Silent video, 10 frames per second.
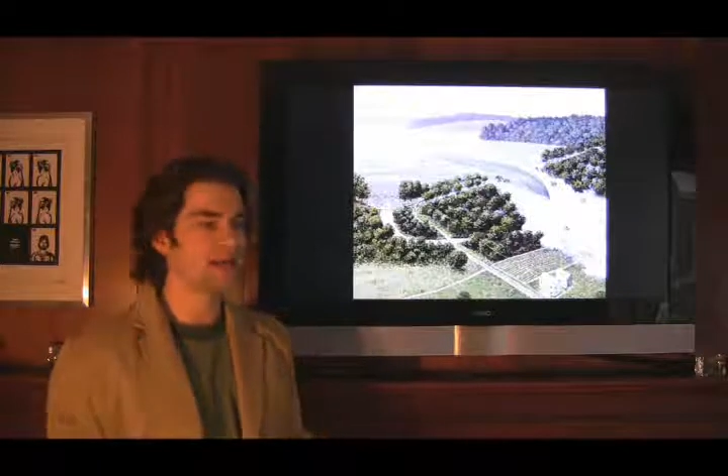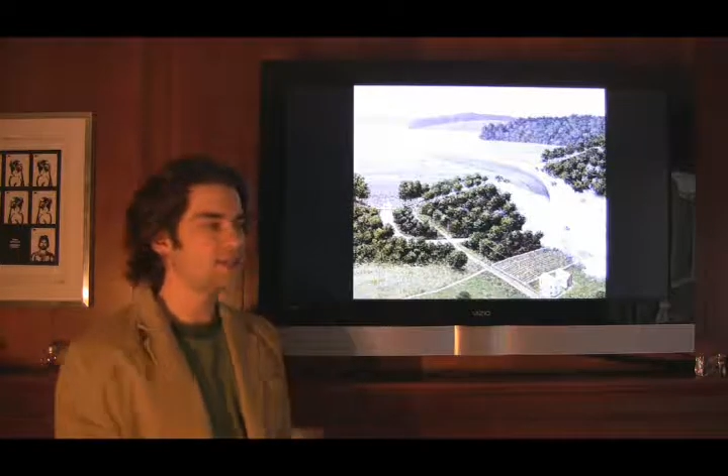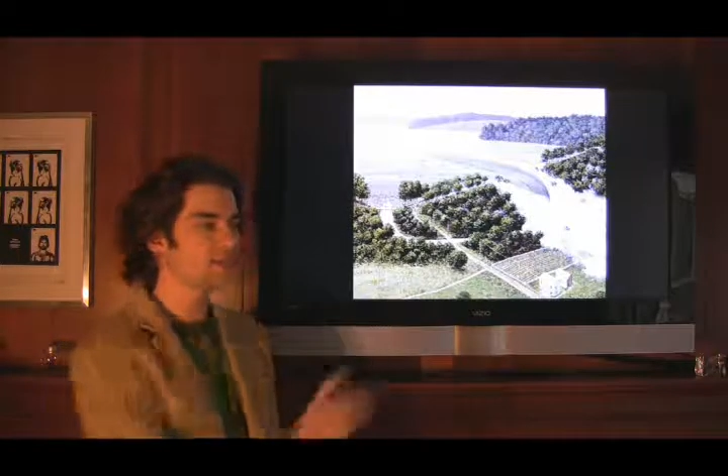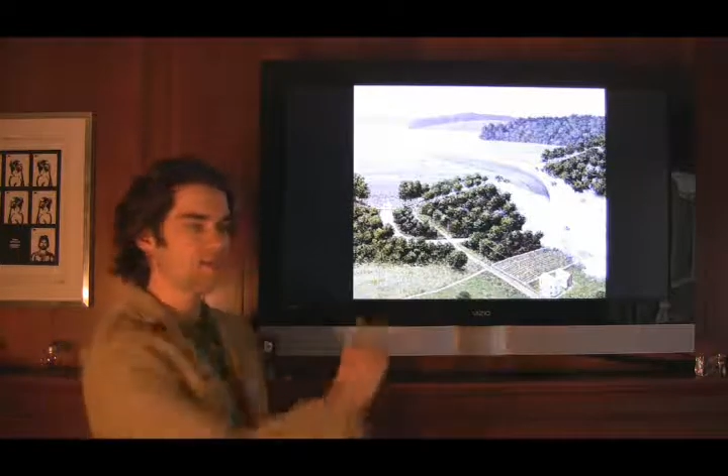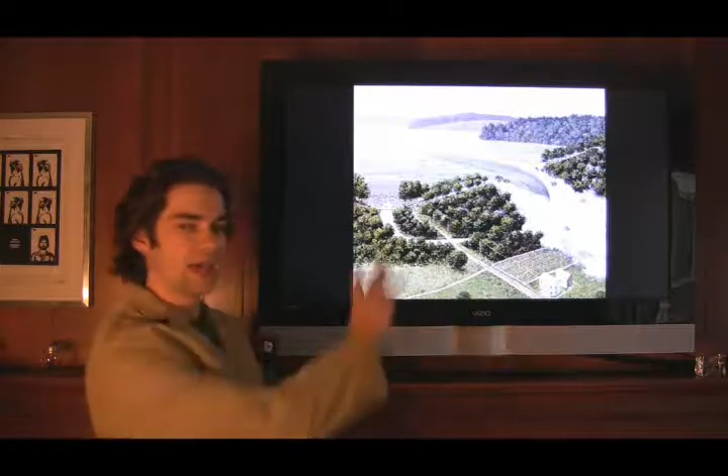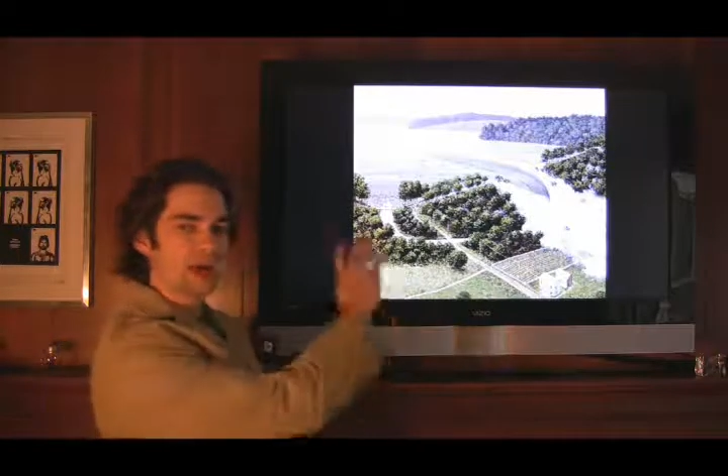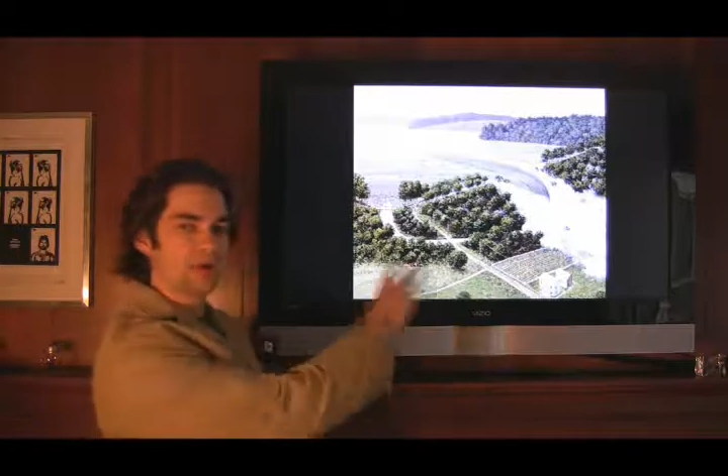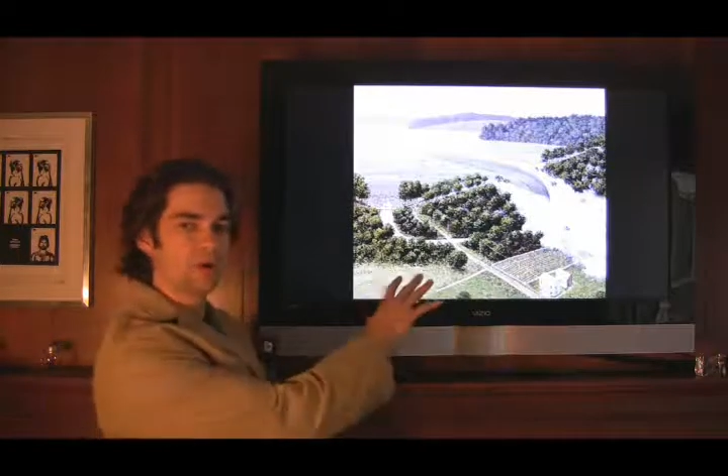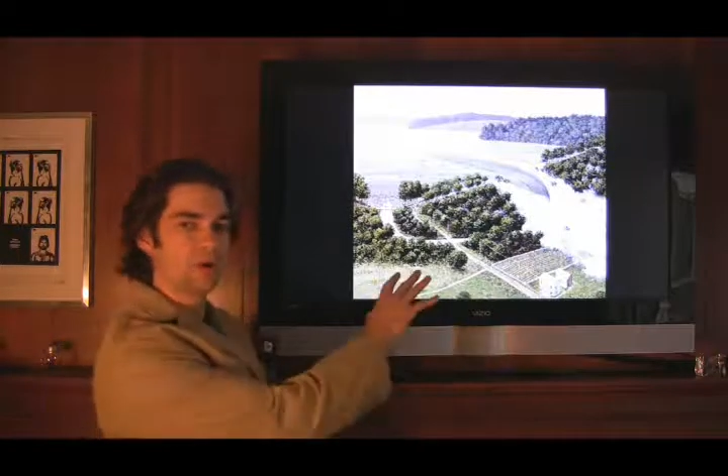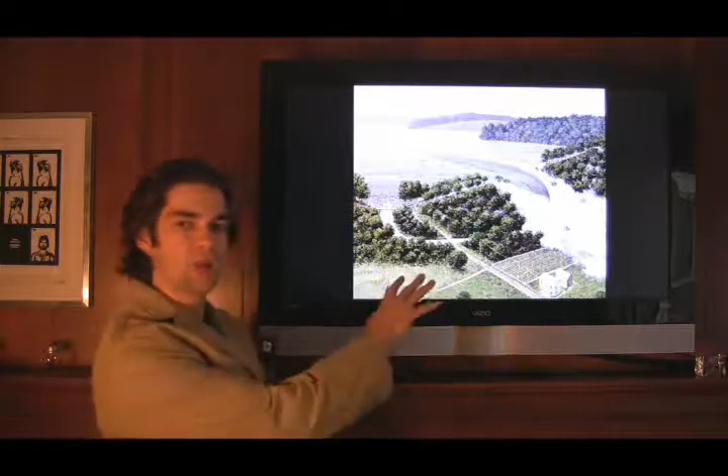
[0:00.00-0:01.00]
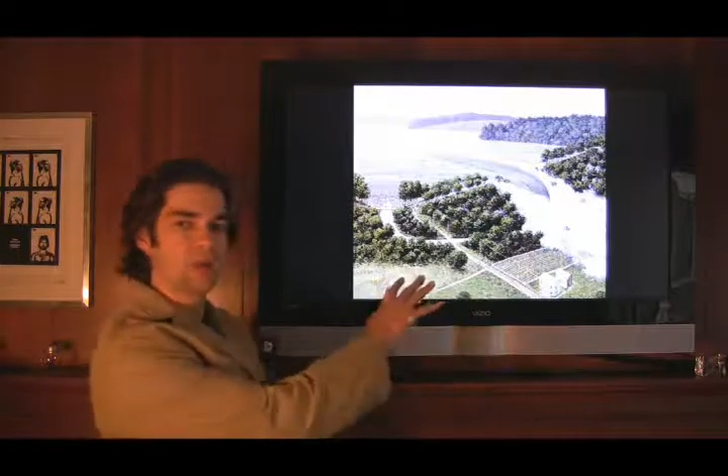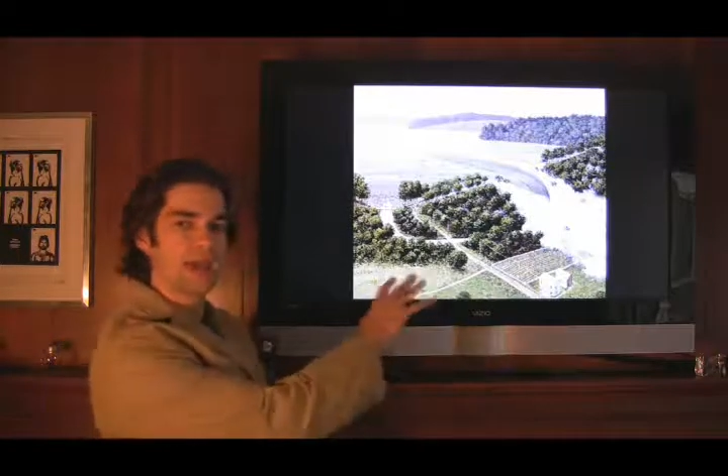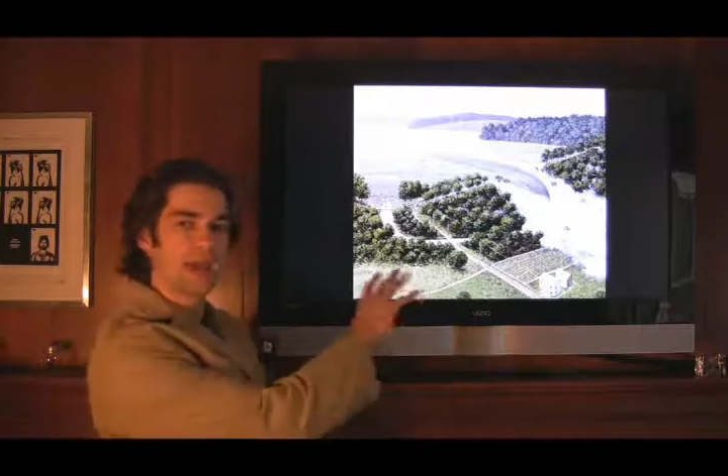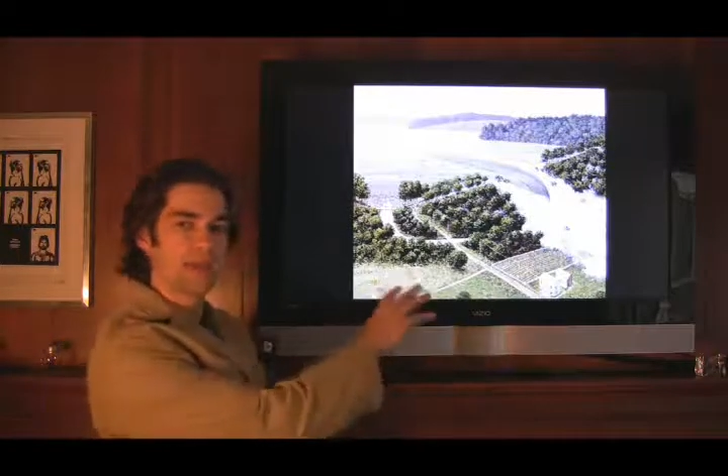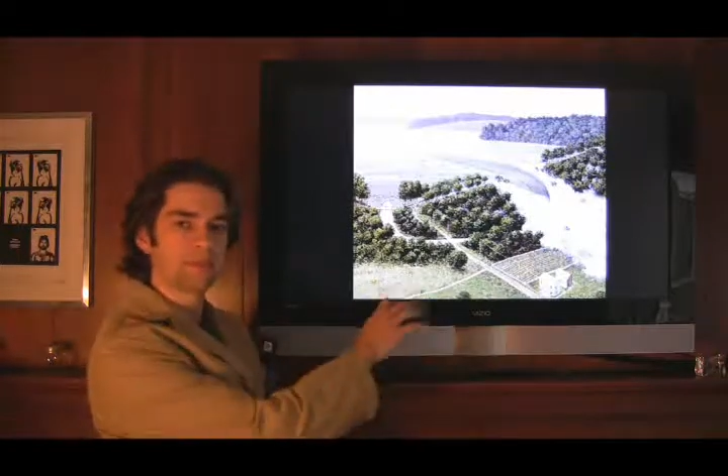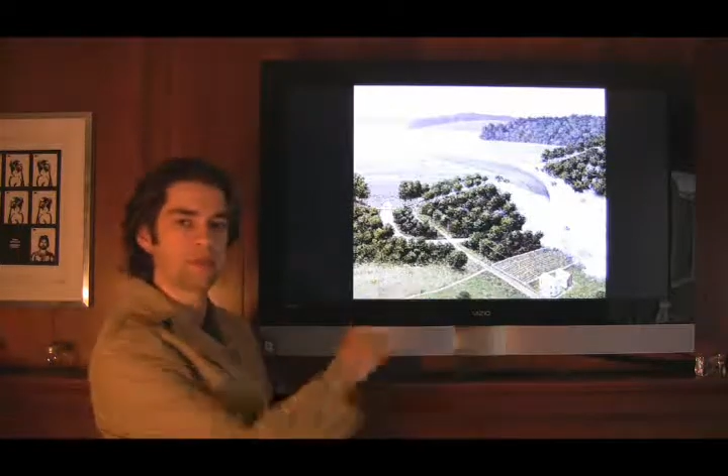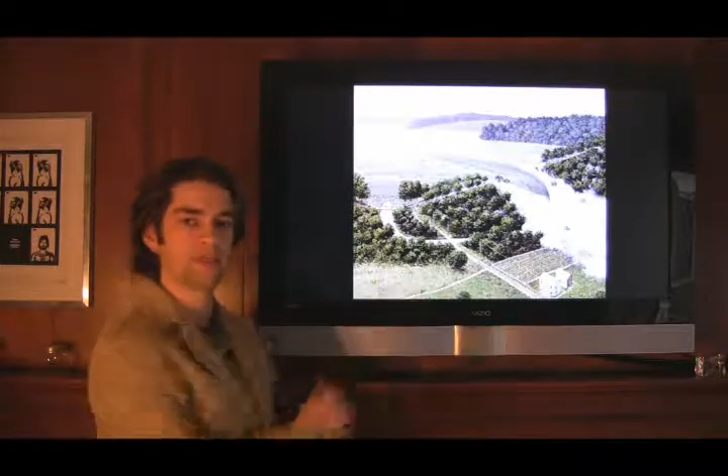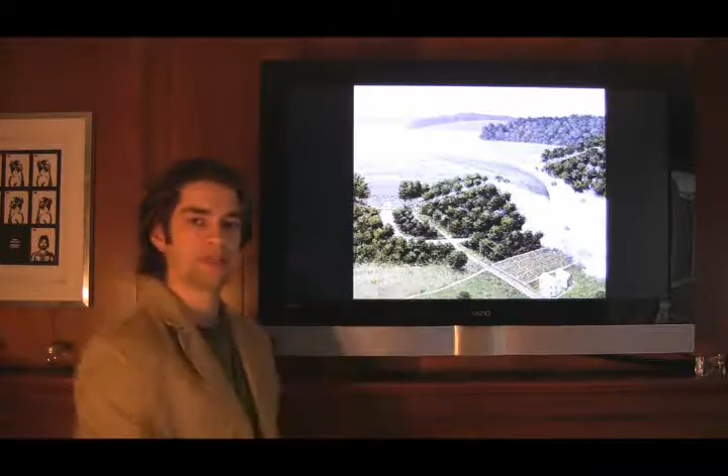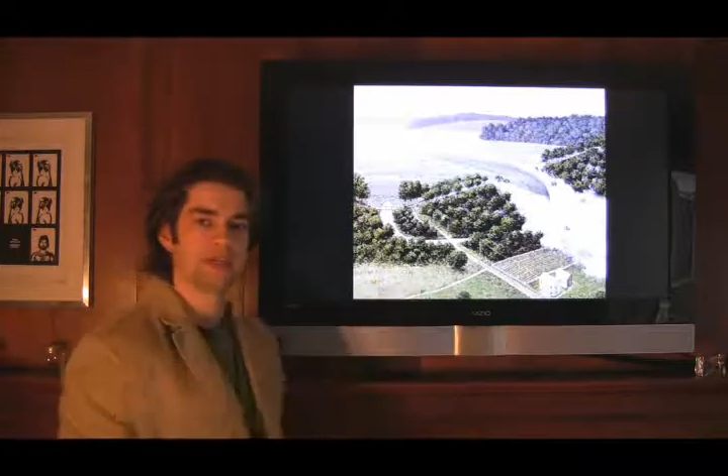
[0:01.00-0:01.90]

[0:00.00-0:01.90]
that's exactly what was going to happen because